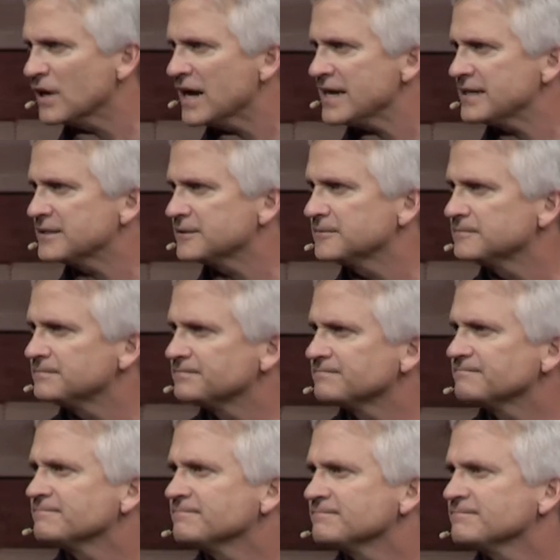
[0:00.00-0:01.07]
right?
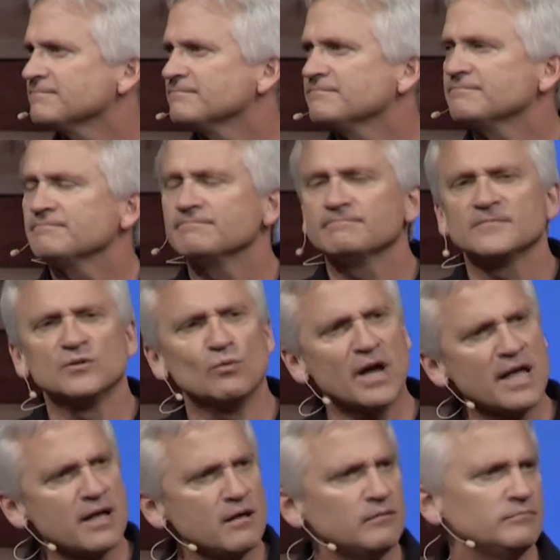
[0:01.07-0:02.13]

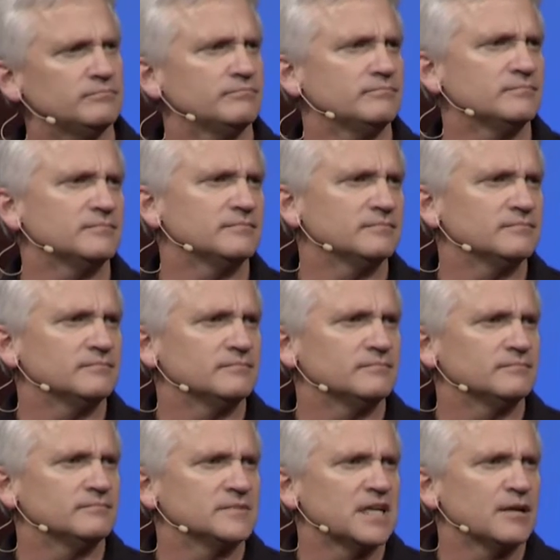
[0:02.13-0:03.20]
Well,
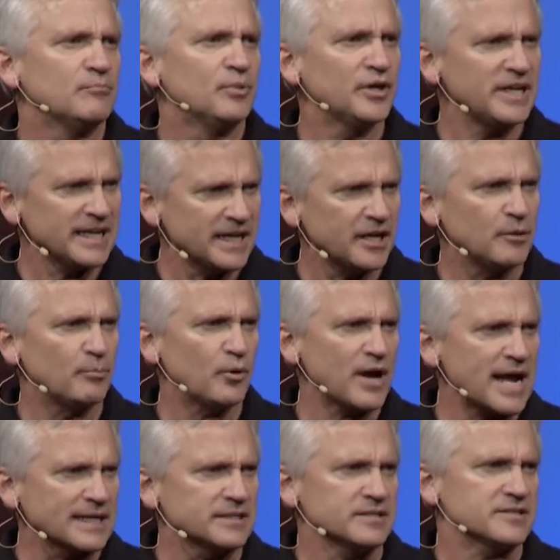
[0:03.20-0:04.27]
putting it into
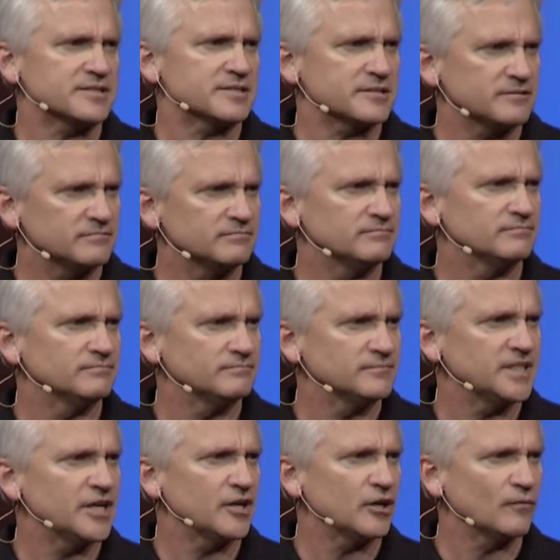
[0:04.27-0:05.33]
practice,
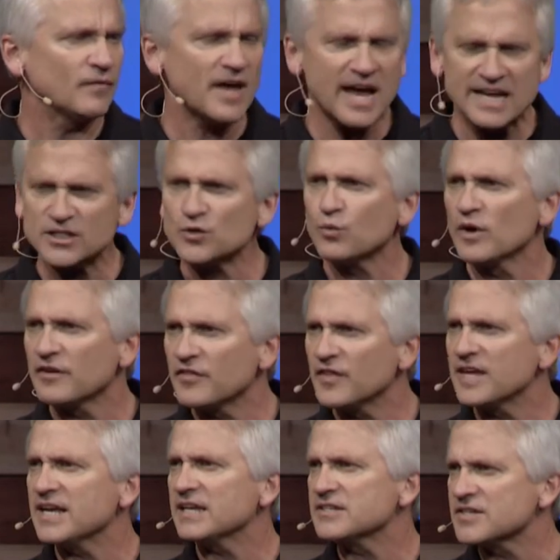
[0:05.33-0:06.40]
you know, that's where
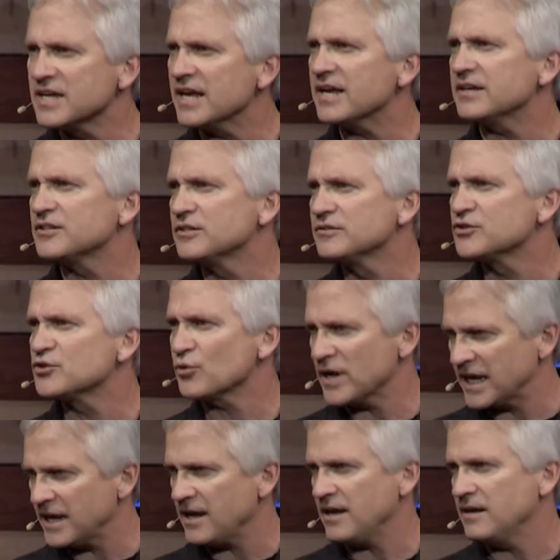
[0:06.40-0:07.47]
things get
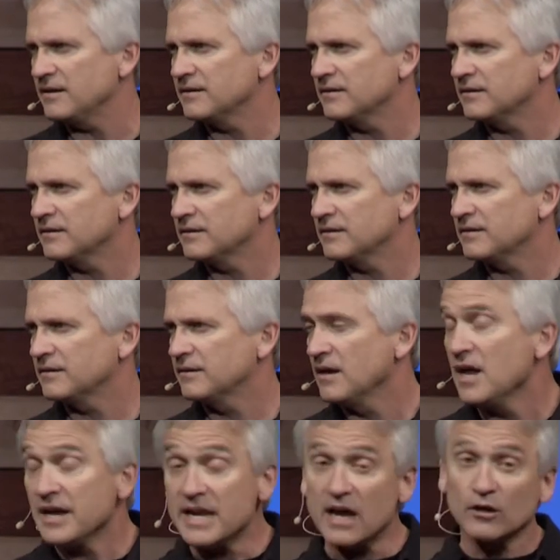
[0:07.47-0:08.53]
tricky.
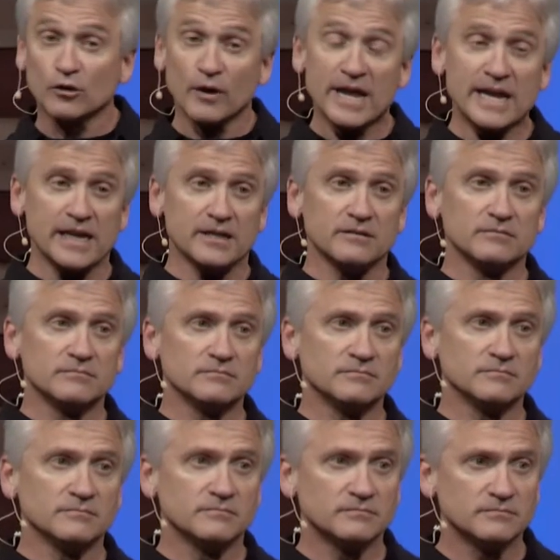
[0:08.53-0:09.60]
Now, granted,
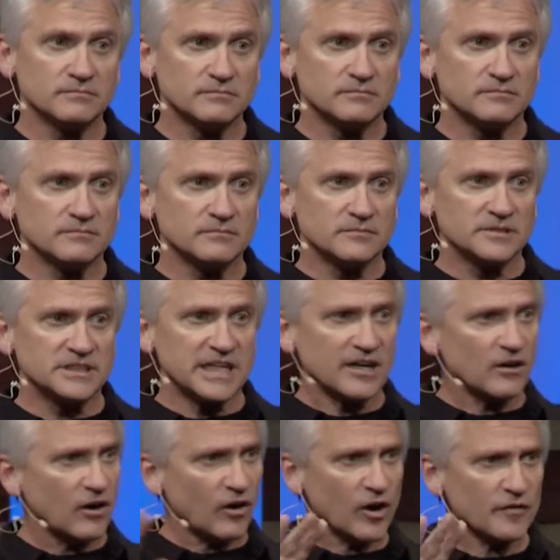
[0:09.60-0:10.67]

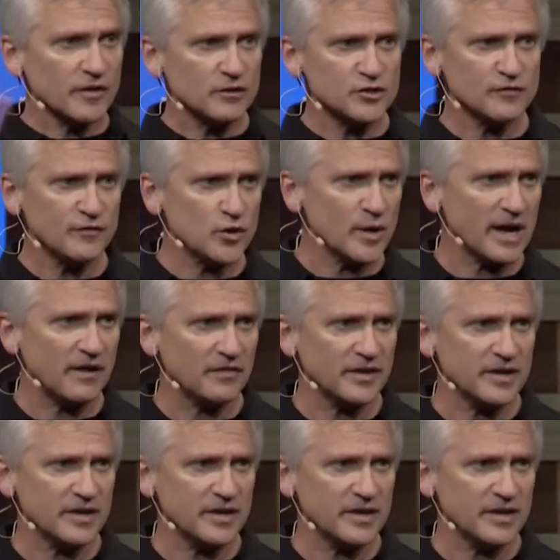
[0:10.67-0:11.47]
there are those of you out